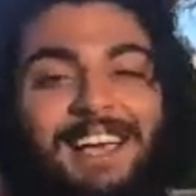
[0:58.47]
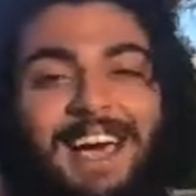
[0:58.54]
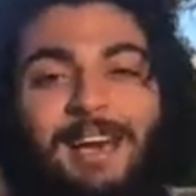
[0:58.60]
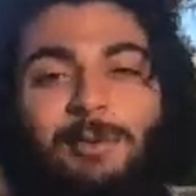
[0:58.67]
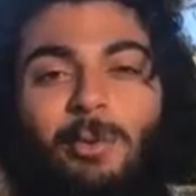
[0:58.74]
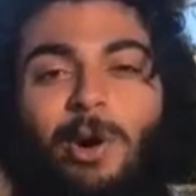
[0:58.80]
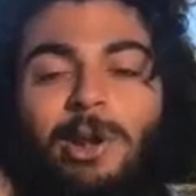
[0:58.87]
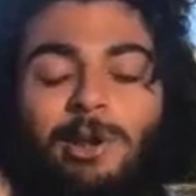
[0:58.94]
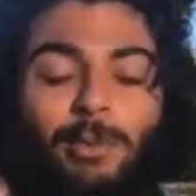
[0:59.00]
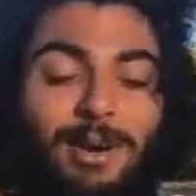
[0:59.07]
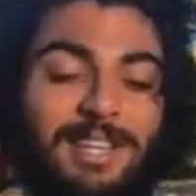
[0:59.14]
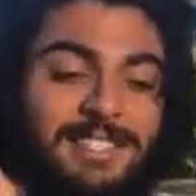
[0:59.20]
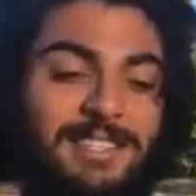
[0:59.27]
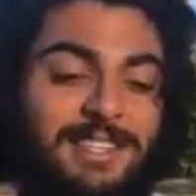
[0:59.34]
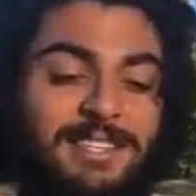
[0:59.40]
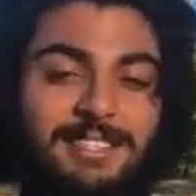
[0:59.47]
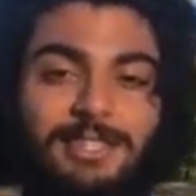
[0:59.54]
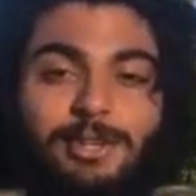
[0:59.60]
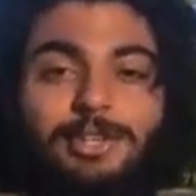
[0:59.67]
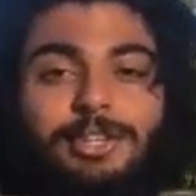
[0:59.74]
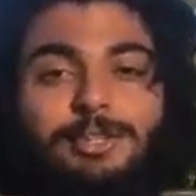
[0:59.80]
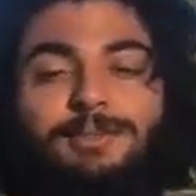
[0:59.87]
And what, what is
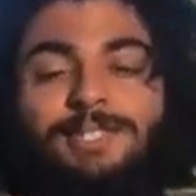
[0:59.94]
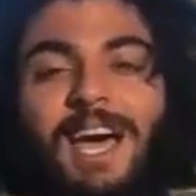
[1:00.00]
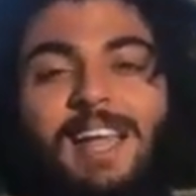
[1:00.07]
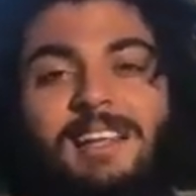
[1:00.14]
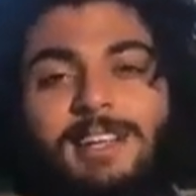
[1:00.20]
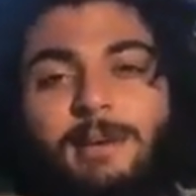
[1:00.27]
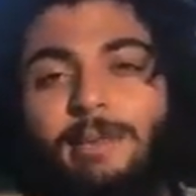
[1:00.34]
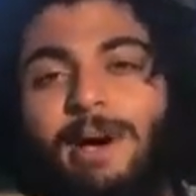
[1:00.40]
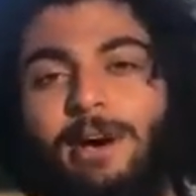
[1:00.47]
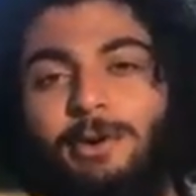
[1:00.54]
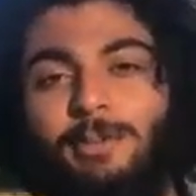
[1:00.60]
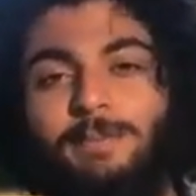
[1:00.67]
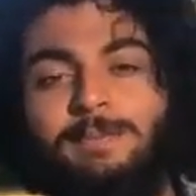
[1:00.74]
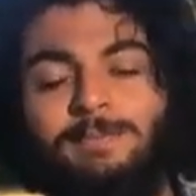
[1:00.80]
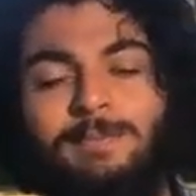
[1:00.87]
this YouTube channel about?